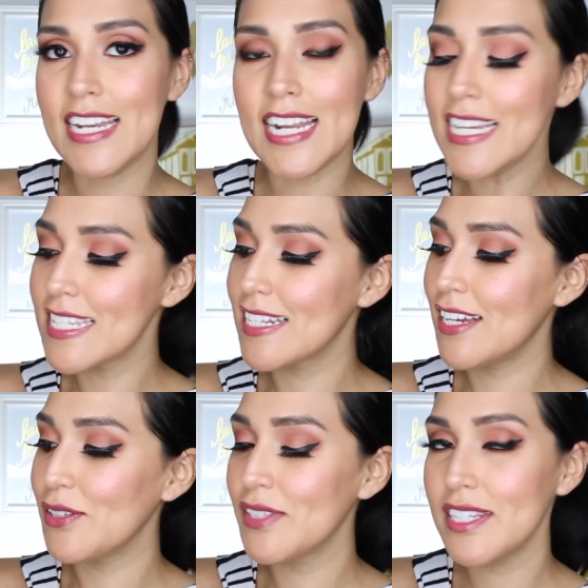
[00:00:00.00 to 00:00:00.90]
nice and
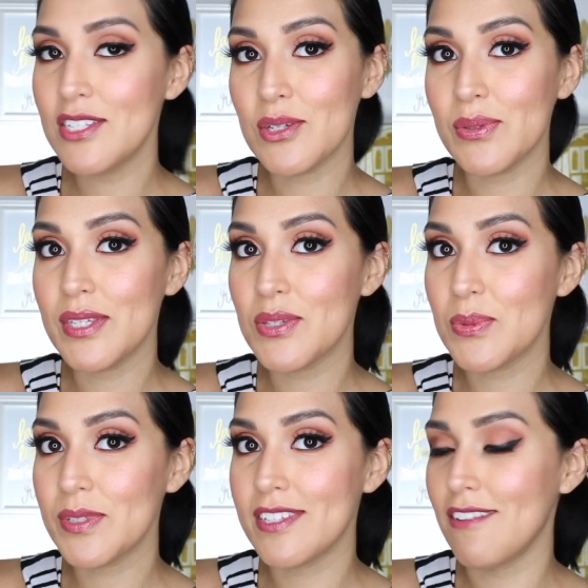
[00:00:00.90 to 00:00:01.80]
healthy. So this
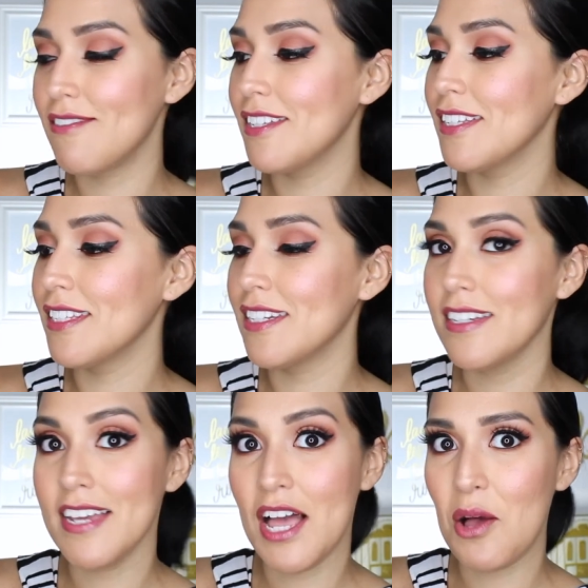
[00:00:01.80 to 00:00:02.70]
will
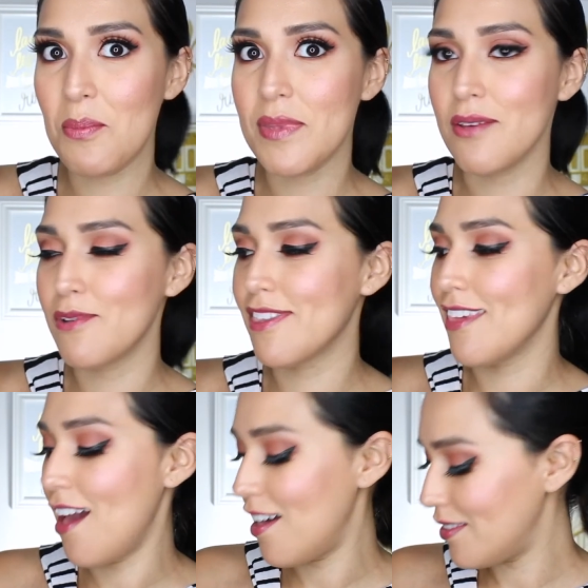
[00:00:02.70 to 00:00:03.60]
definitely help me with
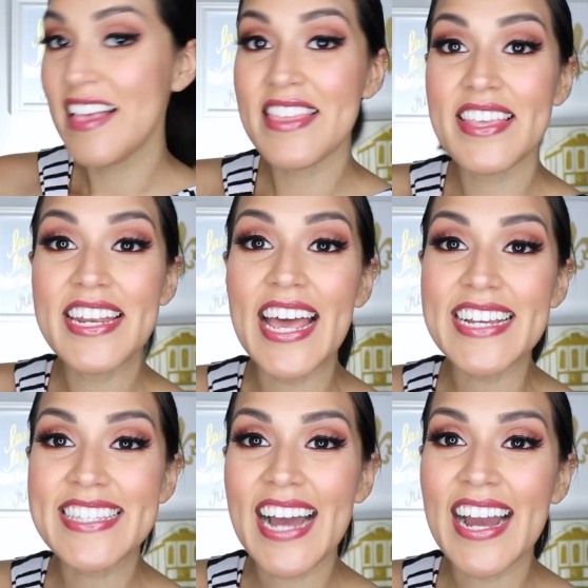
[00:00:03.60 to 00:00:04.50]
that. The
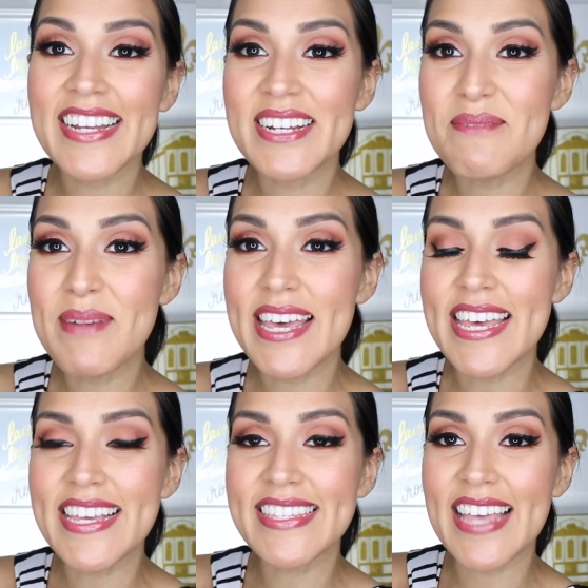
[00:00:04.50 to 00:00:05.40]
next item
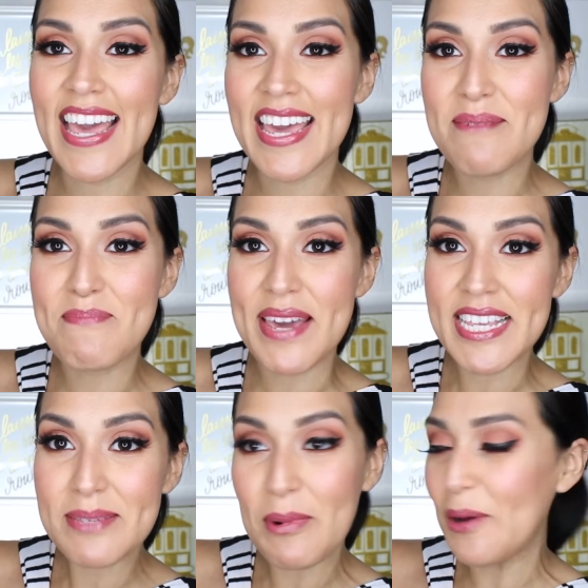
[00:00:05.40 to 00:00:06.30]
is a
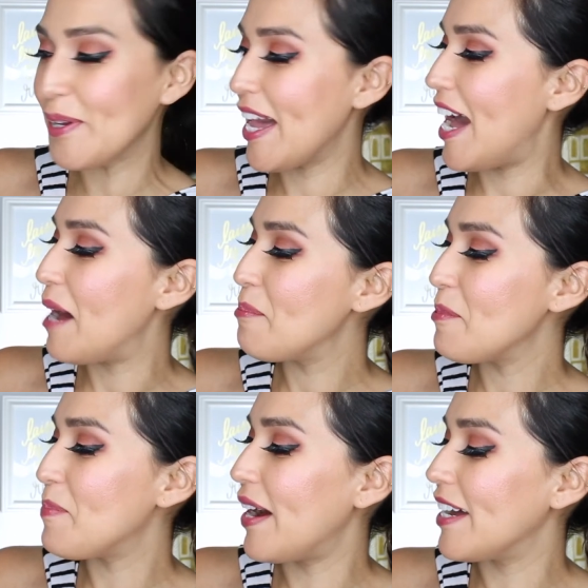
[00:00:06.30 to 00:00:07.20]
baseball
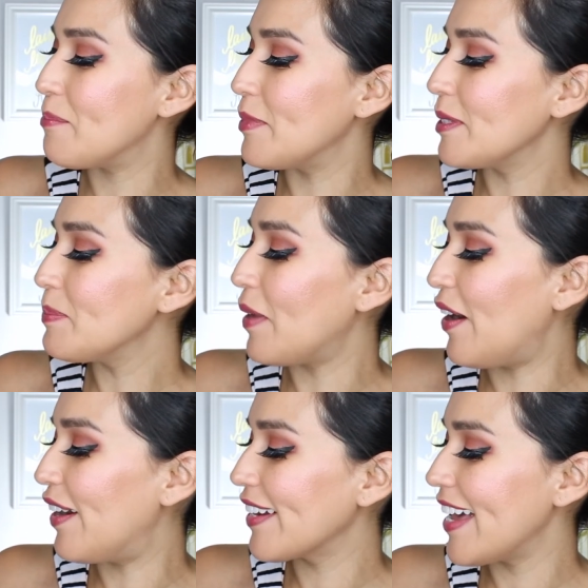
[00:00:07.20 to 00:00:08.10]
cap by
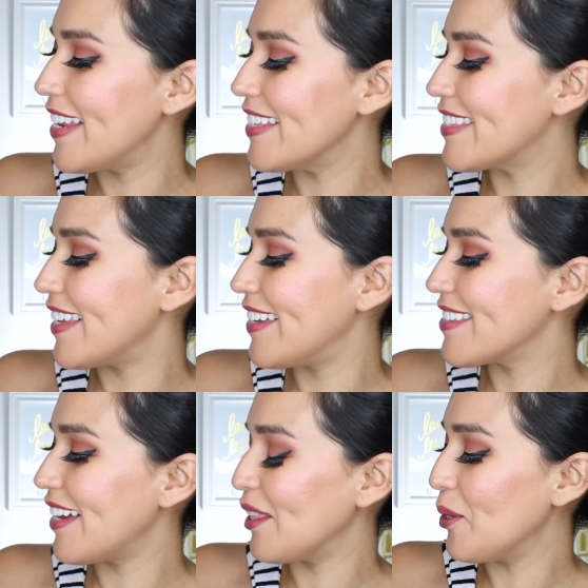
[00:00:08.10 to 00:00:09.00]
Billabong and it
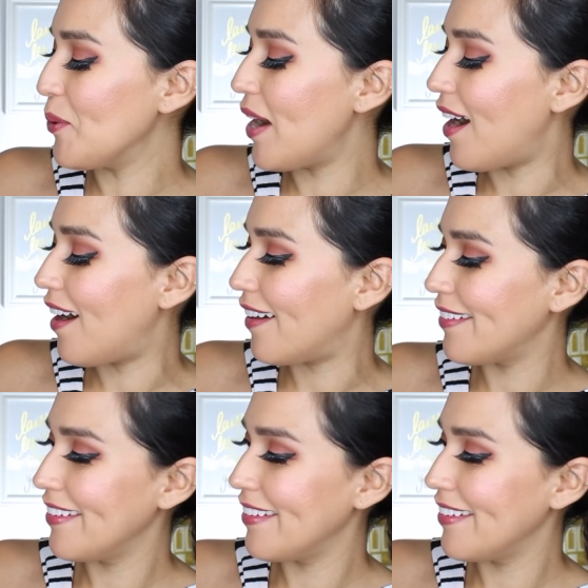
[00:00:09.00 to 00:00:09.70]
says Aloha.